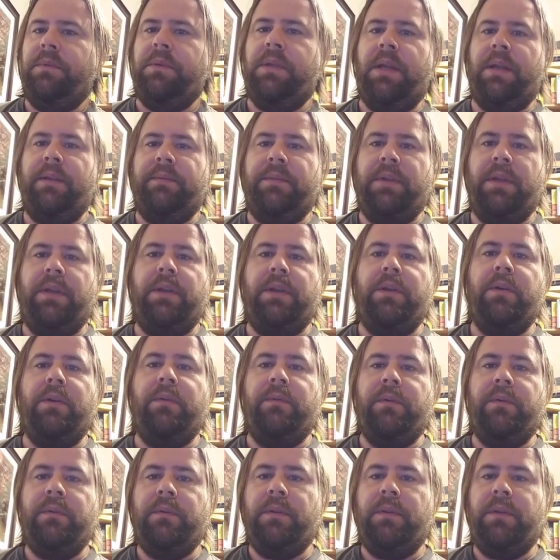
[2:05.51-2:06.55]
kind of take
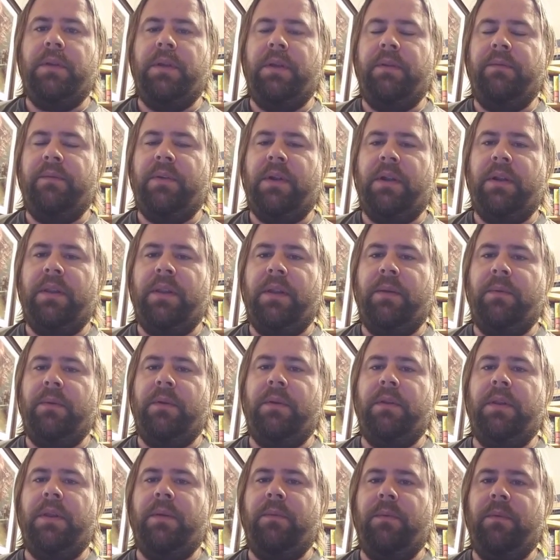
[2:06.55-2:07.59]
over the
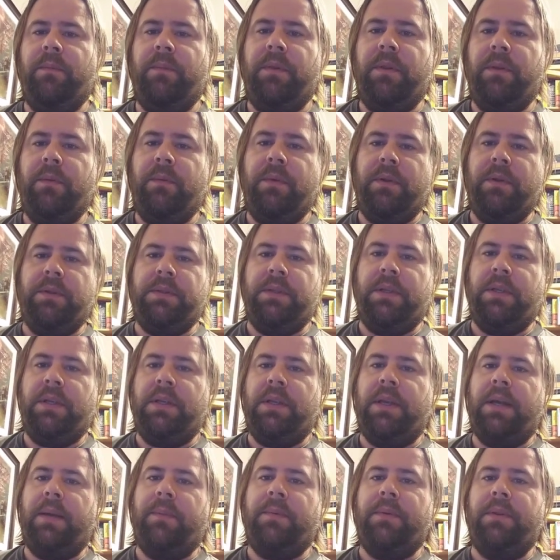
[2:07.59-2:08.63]
environment. They would be the ones that
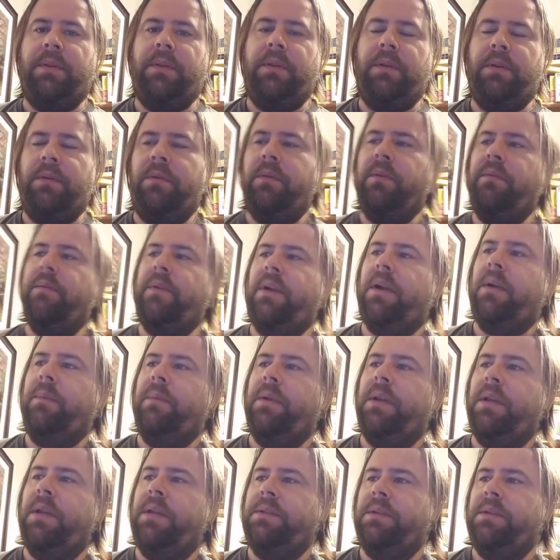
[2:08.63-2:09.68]
adapt to the new
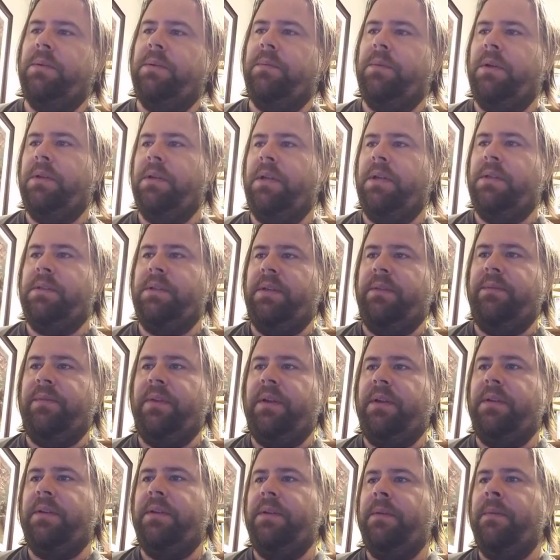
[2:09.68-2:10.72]
environment as they
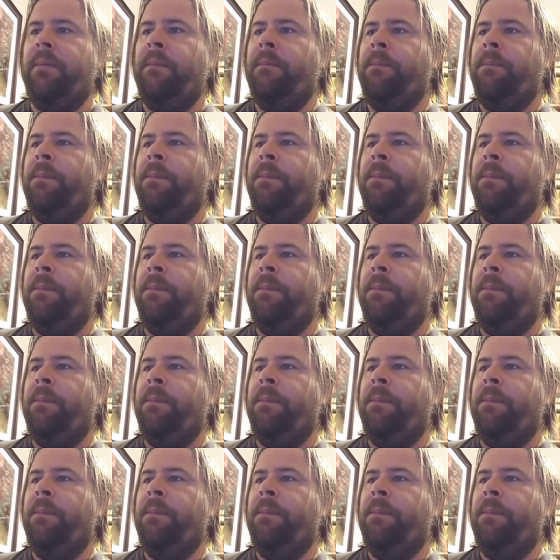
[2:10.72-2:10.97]
found it.